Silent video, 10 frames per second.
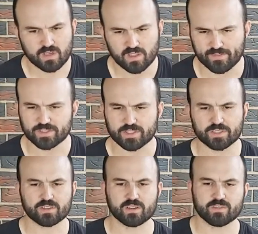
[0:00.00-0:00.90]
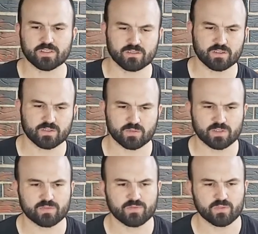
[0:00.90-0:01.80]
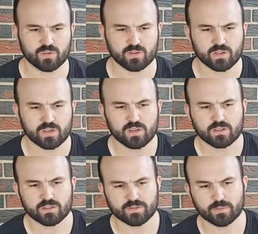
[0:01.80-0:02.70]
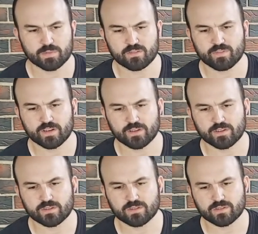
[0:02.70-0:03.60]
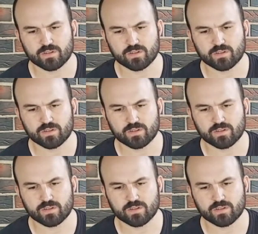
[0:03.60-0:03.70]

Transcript: The first gen CRVs are notorious for distributor failure,